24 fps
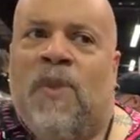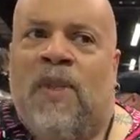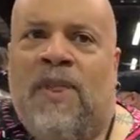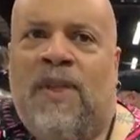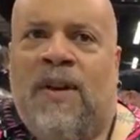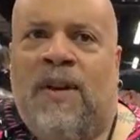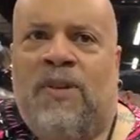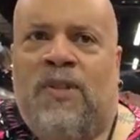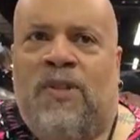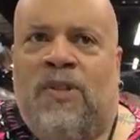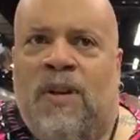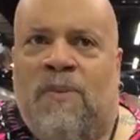
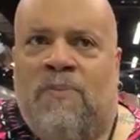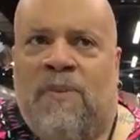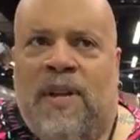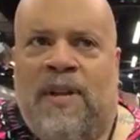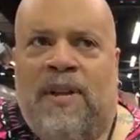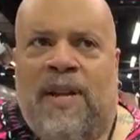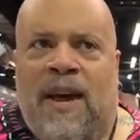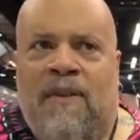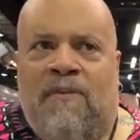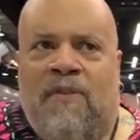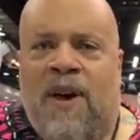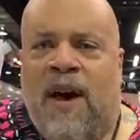There's some that
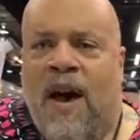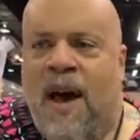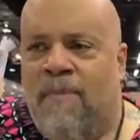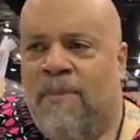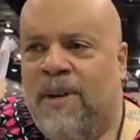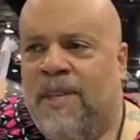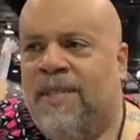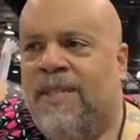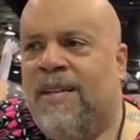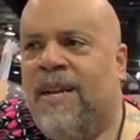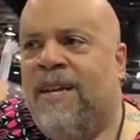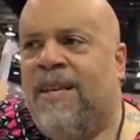have
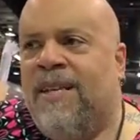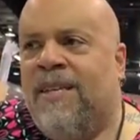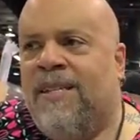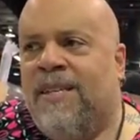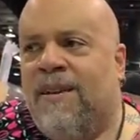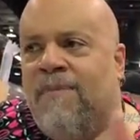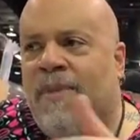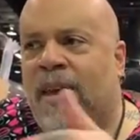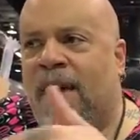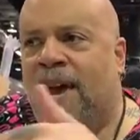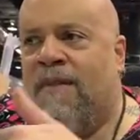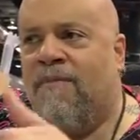comic studies,
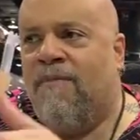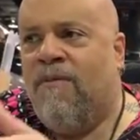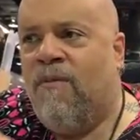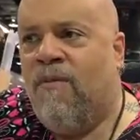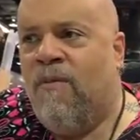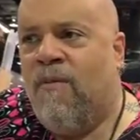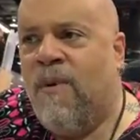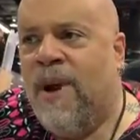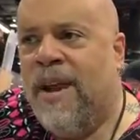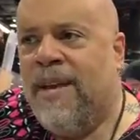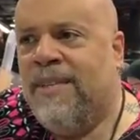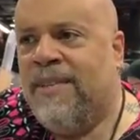some that have
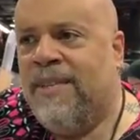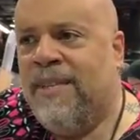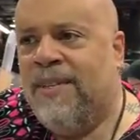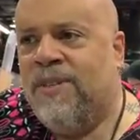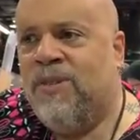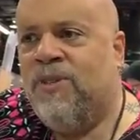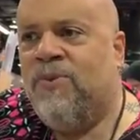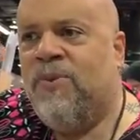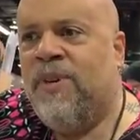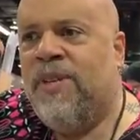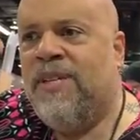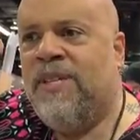race
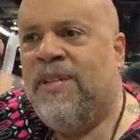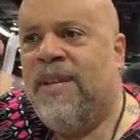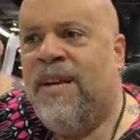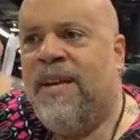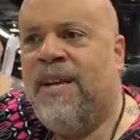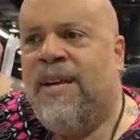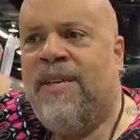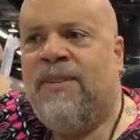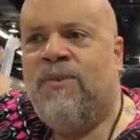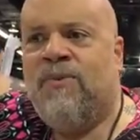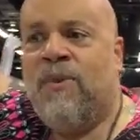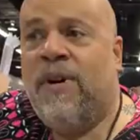history
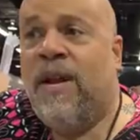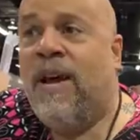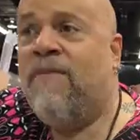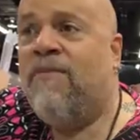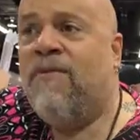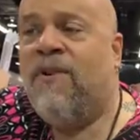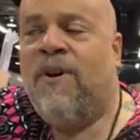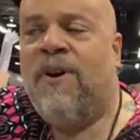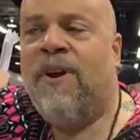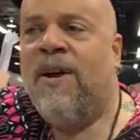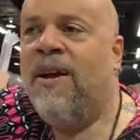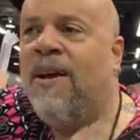studies,
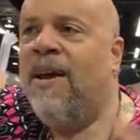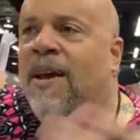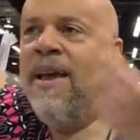whatever.